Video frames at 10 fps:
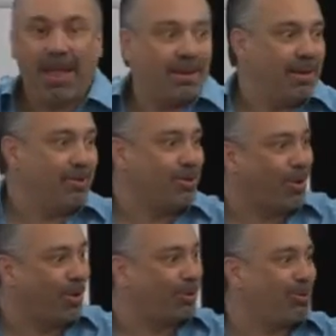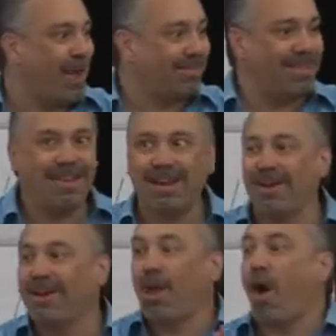then you go throughout the year,
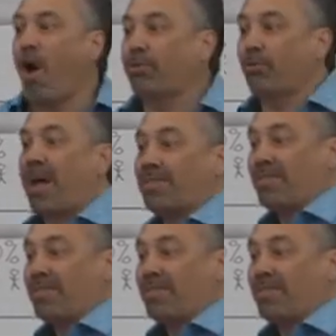and all throughout the